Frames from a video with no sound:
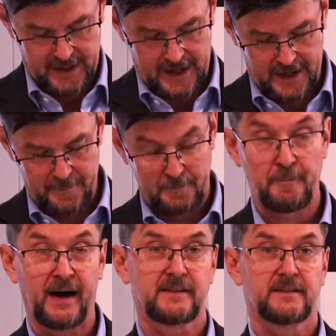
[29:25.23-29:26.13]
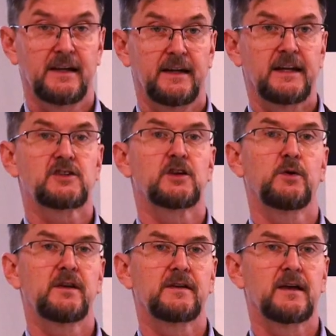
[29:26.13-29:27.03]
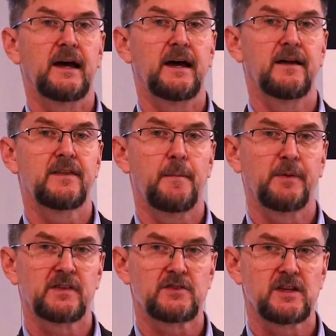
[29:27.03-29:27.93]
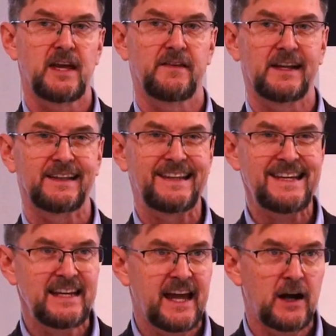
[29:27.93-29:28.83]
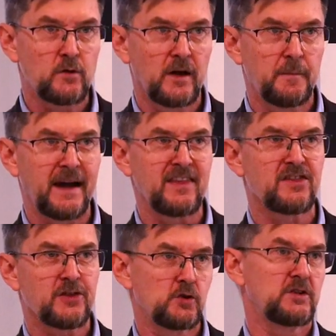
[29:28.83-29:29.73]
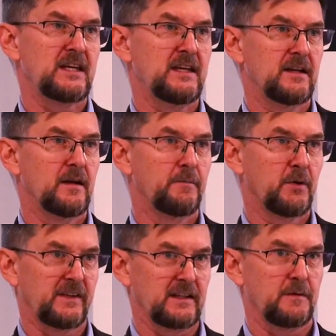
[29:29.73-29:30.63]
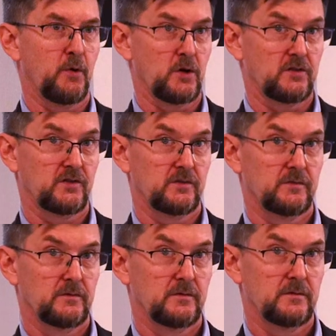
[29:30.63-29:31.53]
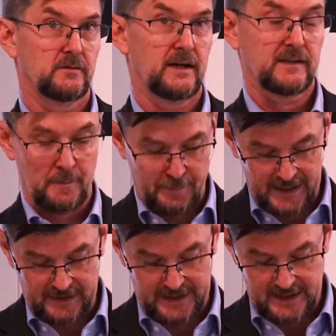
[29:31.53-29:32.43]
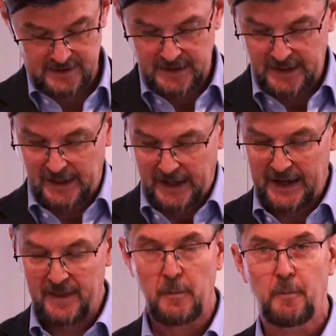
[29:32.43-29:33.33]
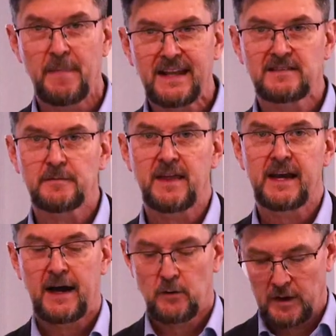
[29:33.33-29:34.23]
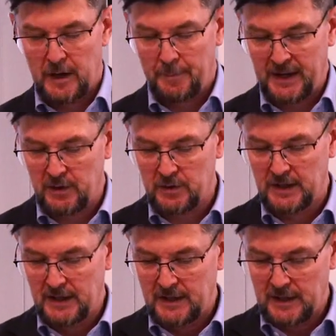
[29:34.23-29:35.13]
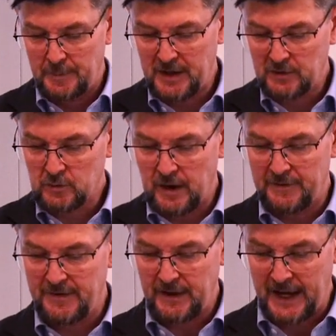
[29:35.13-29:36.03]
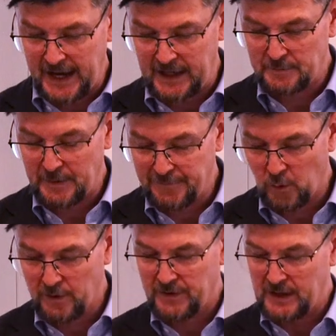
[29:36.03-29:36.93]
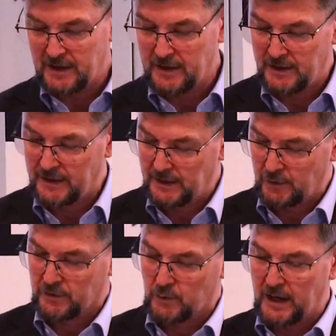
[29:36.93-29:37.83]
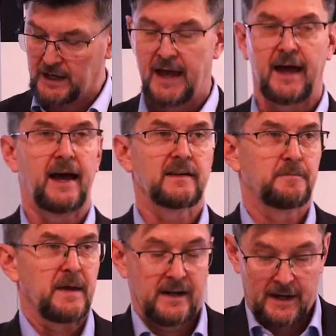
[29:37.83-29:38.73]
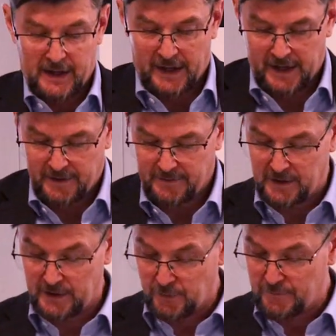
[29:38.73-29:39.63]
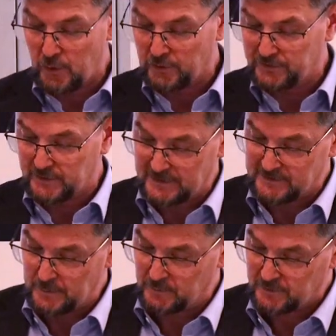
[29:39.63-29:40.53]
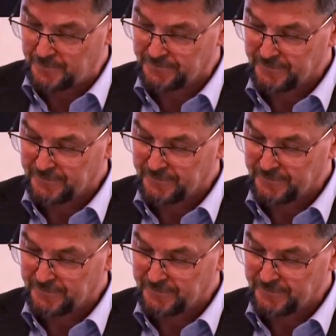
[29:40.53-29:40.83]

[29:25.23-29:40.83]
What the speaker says: But it showed the opposition candidate leading Erdogan by 13 percentage points. That's a big lead. And the momentum that Erdogan appears to have had before the earthquake has been reversed, it seems.